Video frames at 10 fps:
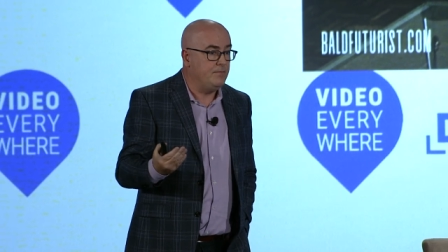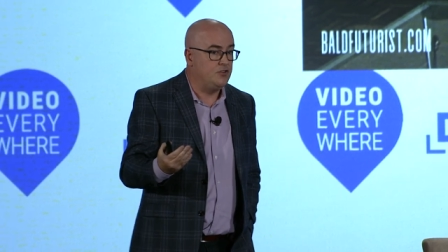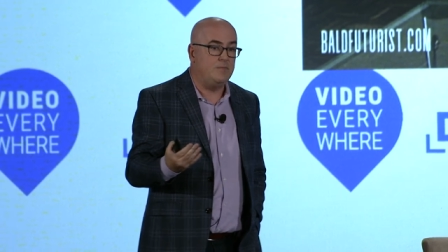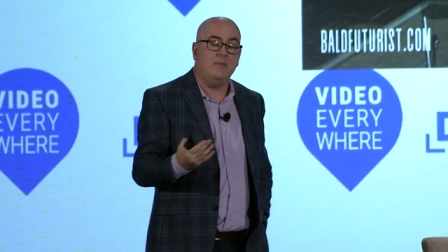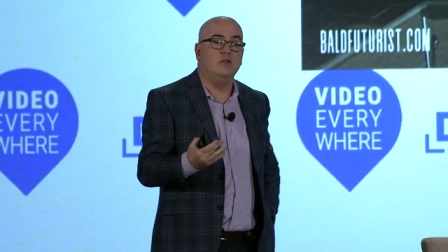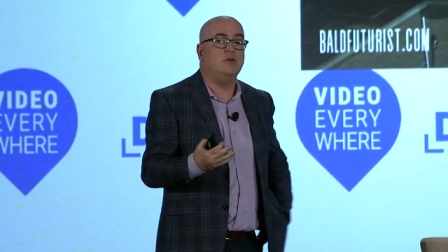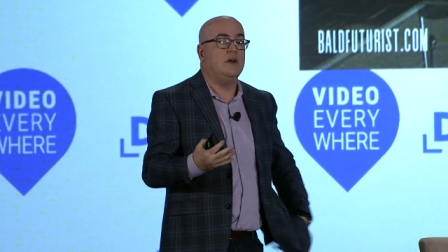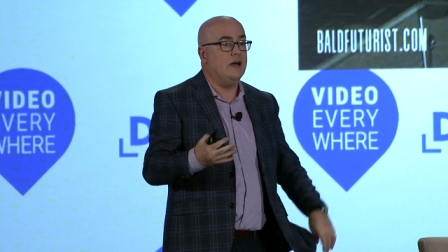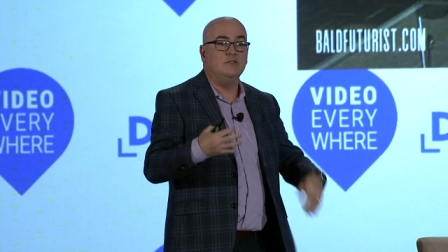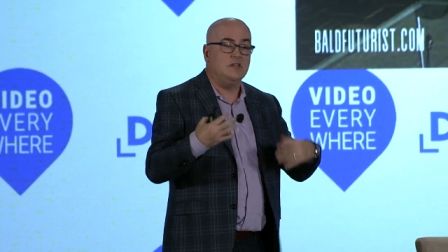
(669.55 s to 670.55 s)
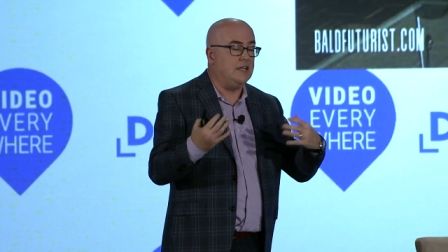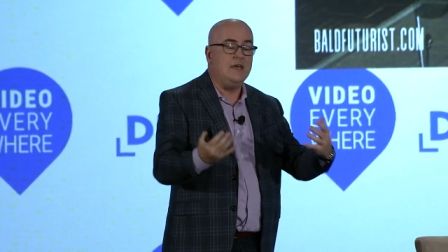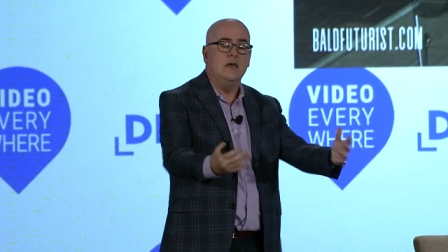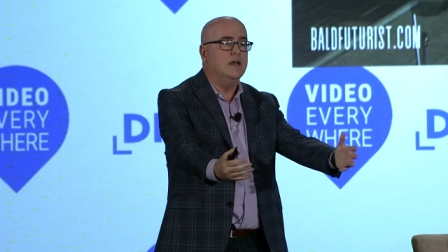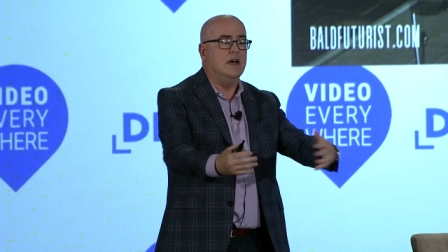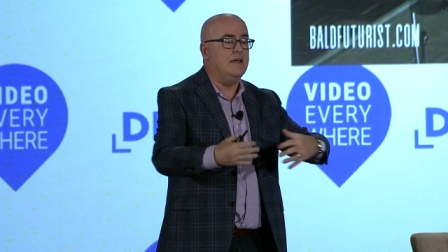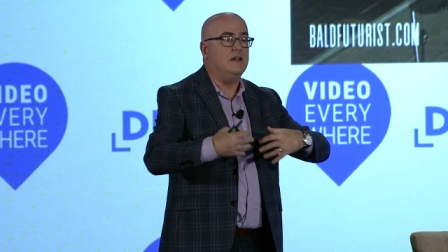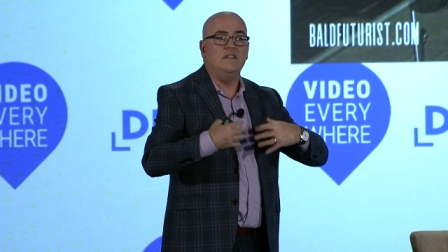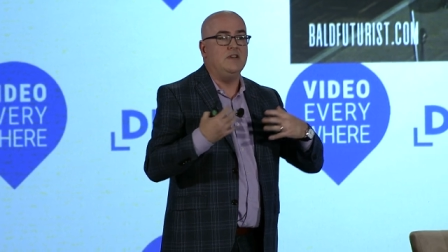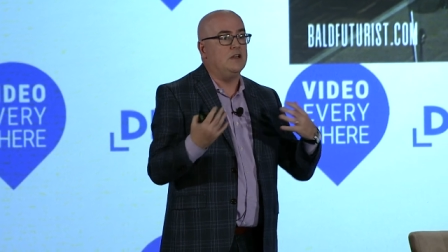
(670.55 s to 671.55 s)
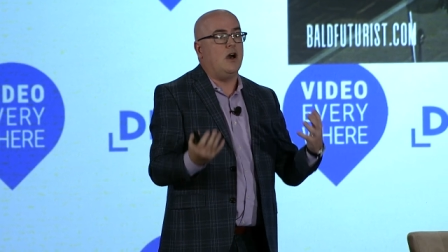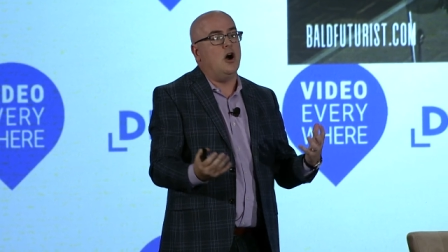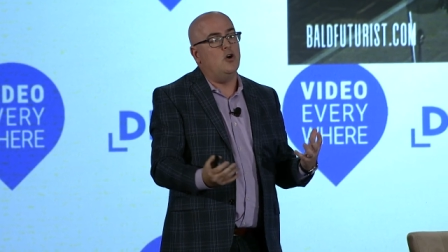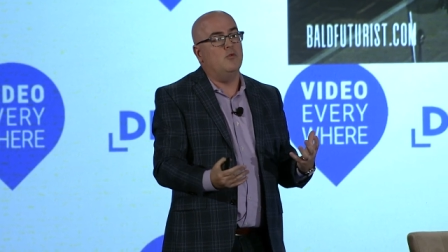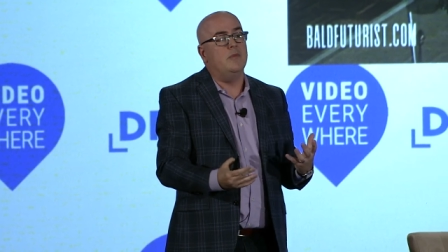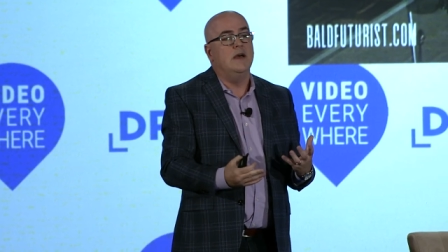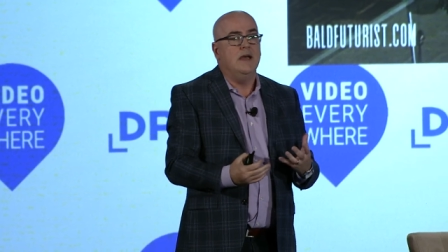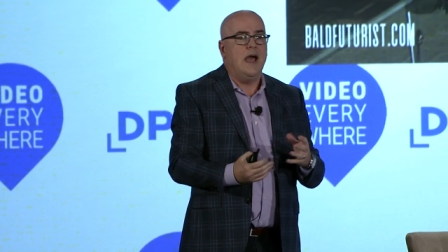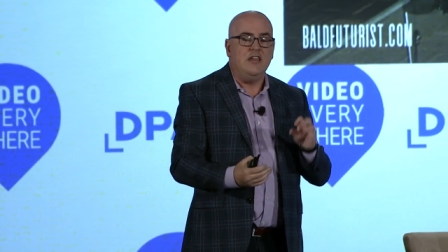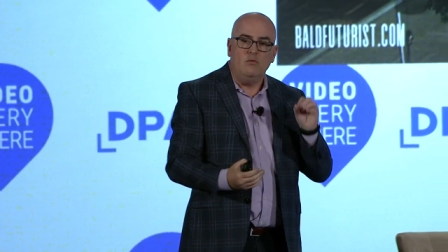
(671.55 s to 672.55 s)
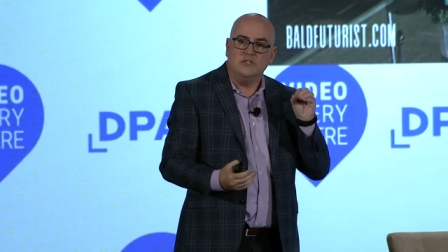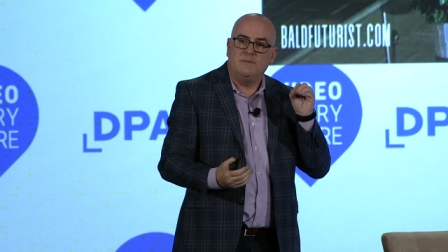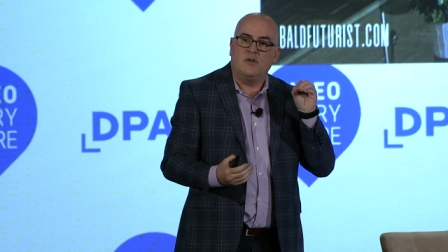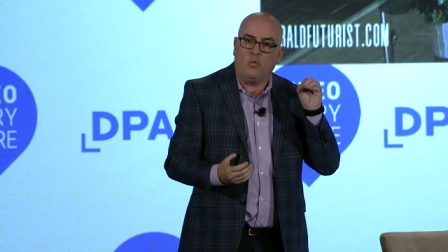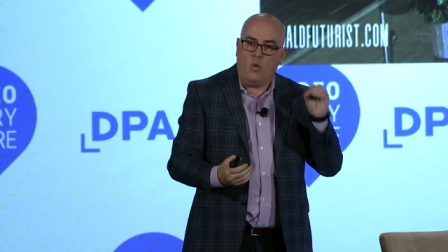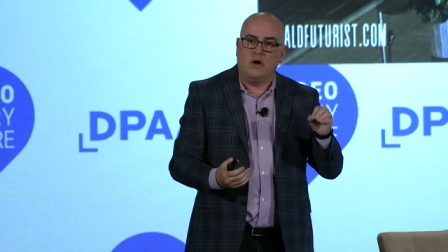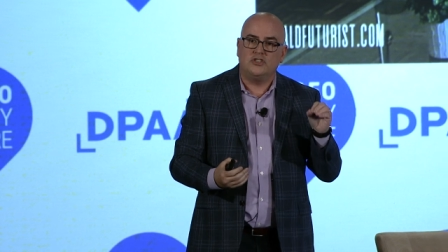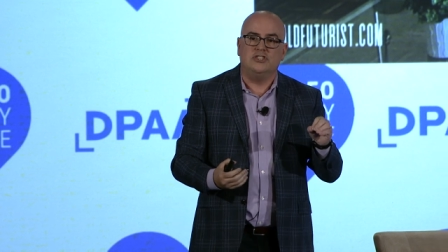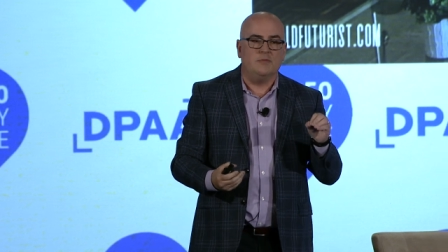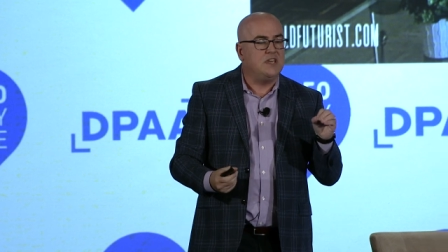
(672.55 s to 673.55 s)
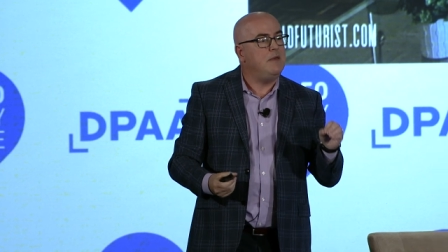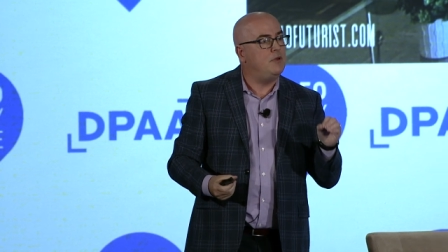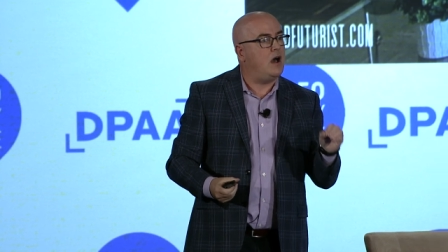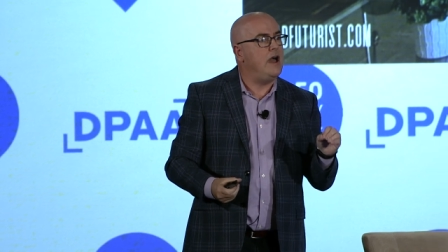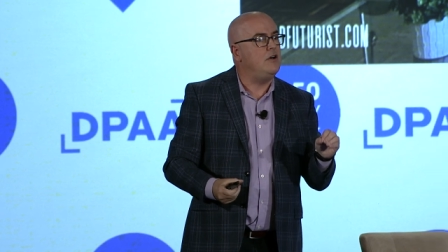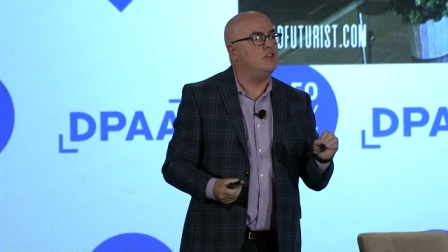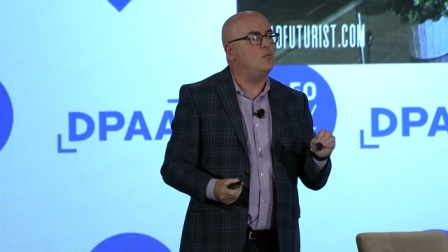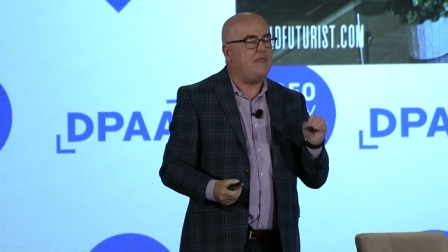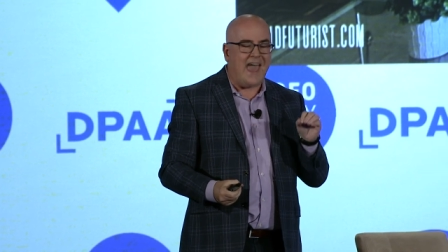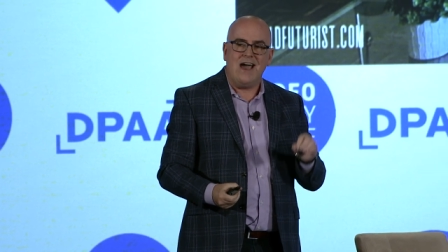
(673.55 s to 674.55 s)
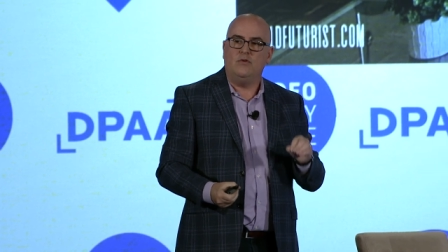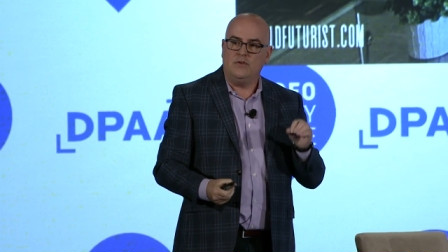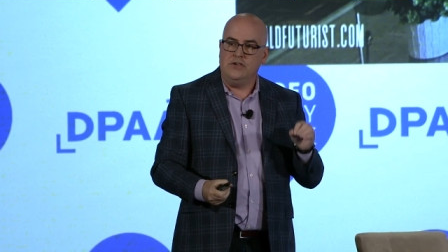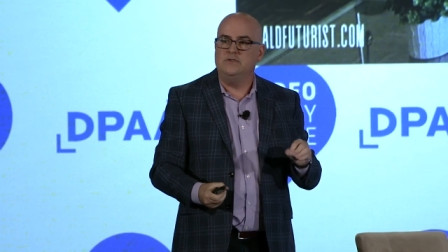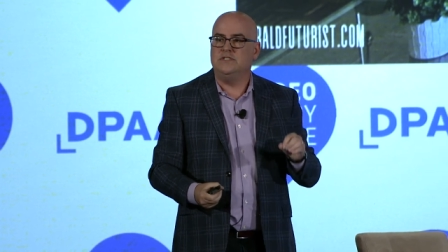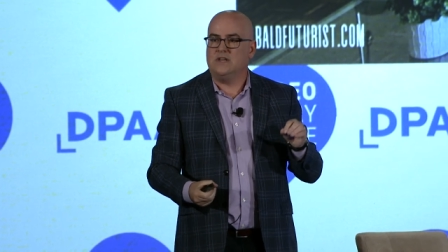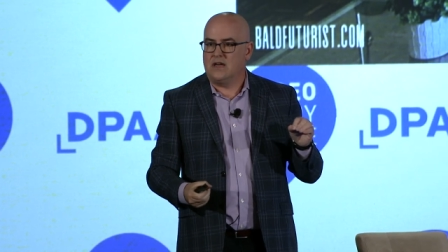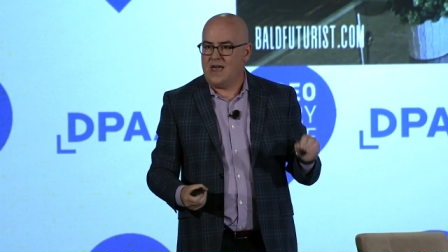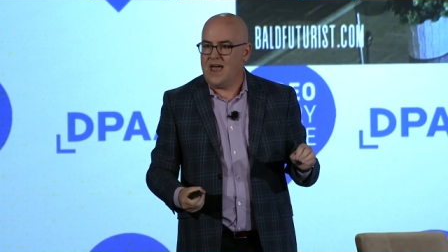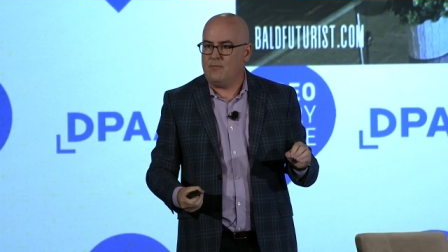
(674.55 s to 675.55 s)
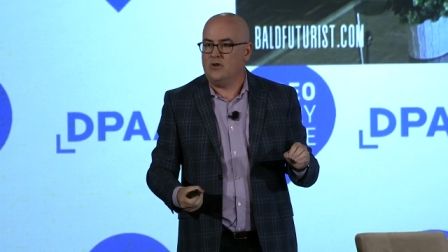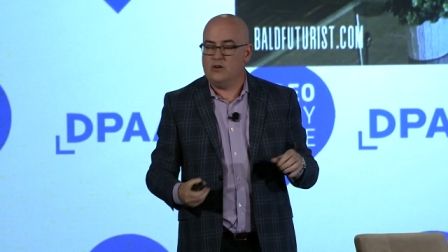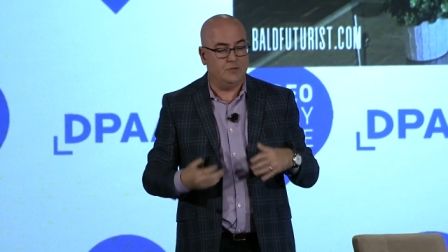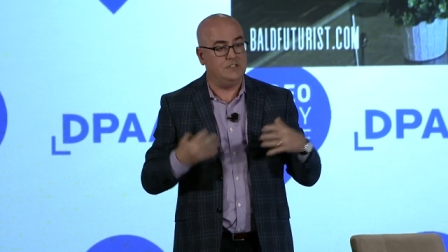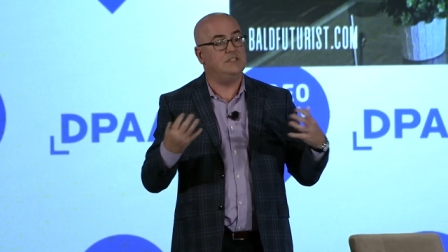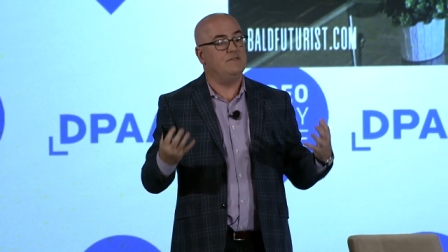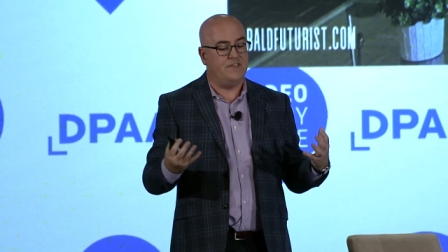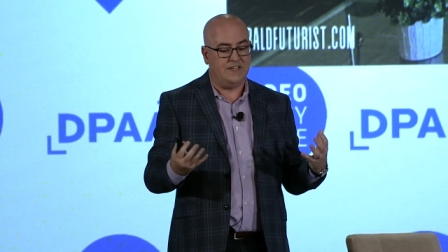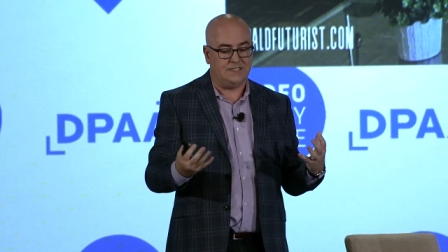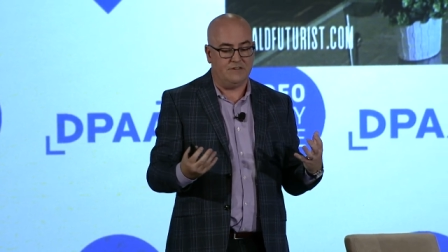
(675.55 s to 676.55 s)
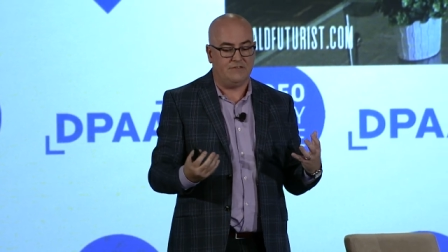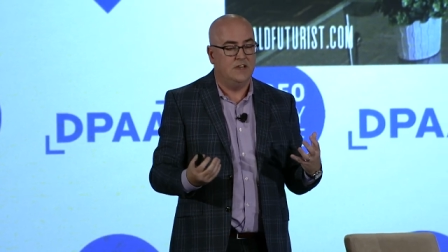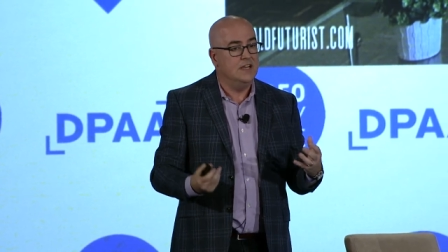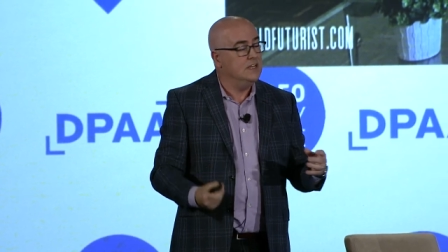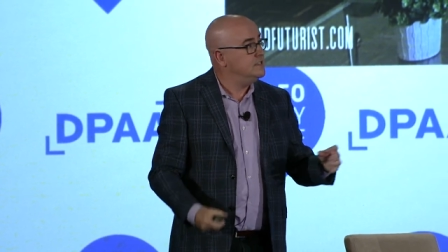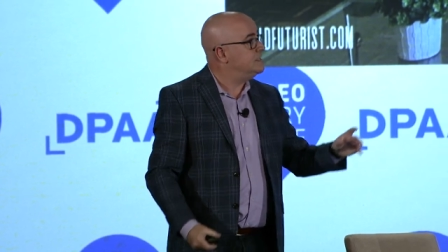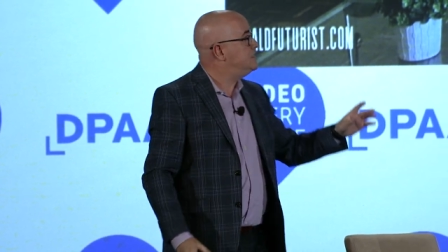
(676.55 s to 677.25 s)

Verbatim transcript: So people who are elderly, uh, living in a home, and you want to be able to watch them and keep an eye on them without using a camera, which is invasive. So the